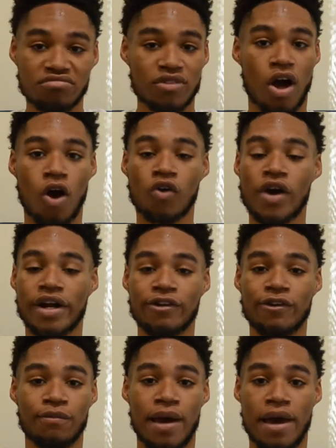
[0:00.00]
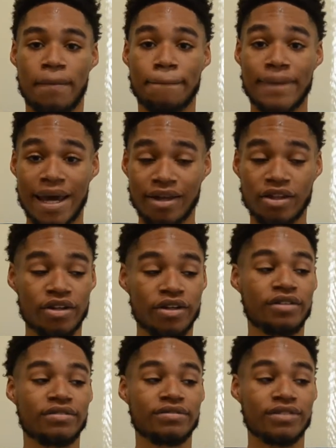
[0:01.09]
All credit due, man.
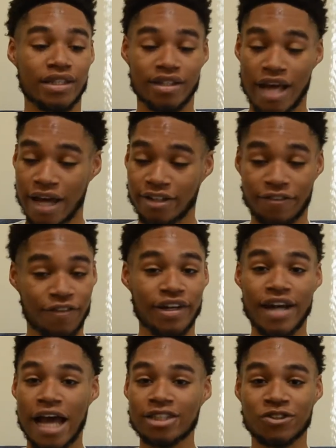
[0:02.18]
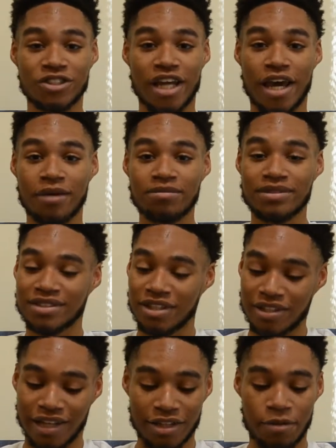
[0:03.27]
Baylor, defending national champs, look
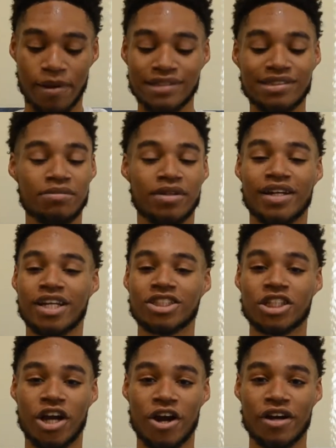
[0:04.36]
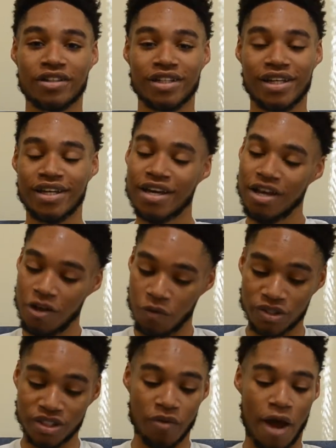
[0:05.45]
like they're the best team in the nation currently. We'll
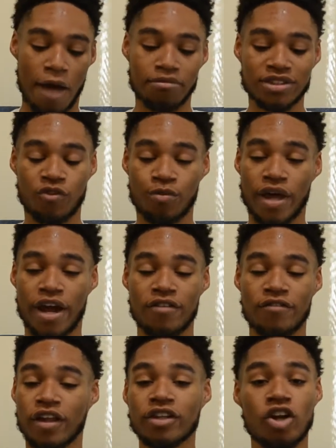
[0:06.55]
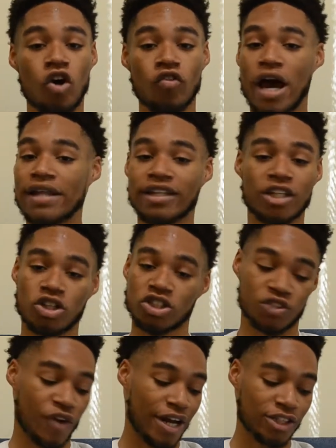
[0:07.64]
see what happens from there. Villanova, I think y'all just
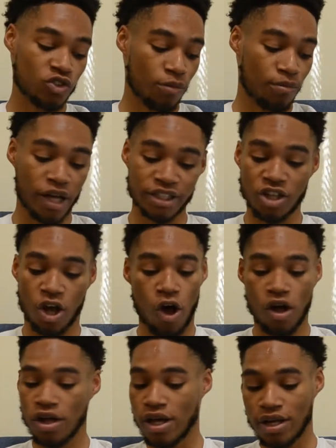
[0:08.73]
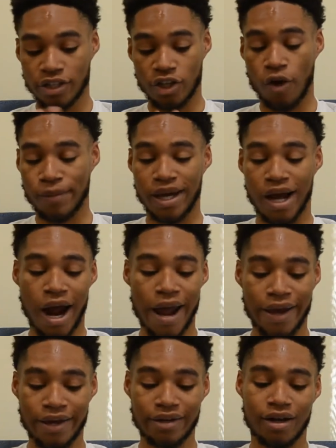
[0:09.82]
ran into a buzzsaw. Y'all be all right.